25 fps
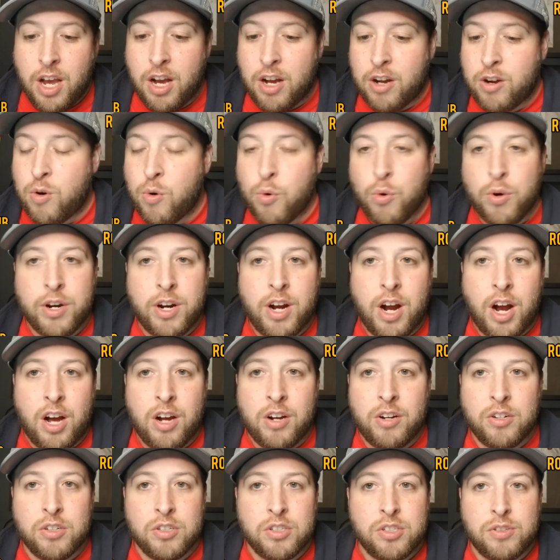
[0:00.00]
Corey
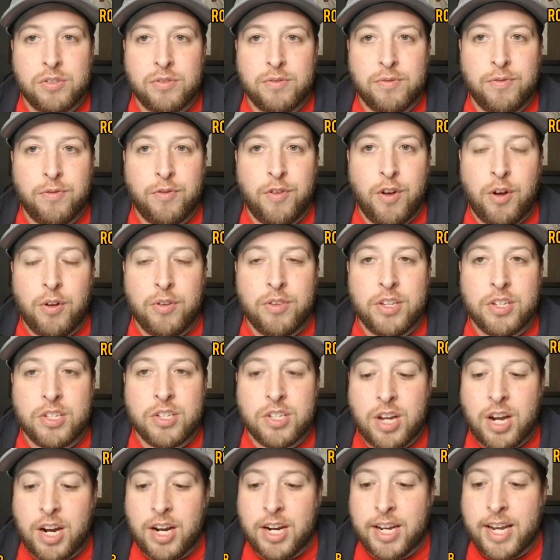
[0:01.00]
Connors fell in this
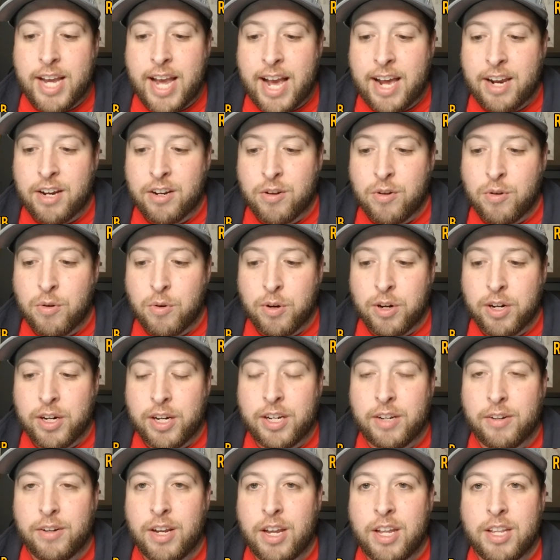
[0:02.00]
kind of
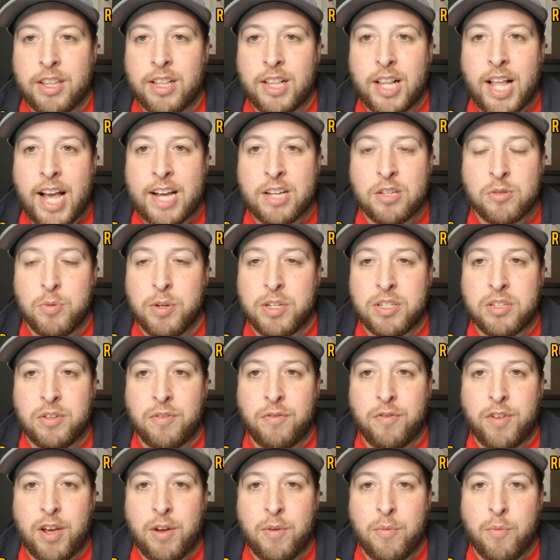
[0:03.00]
category in last week's
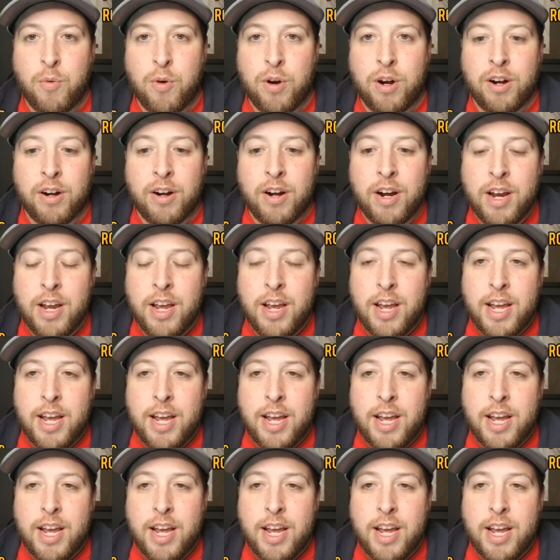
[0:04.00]
event where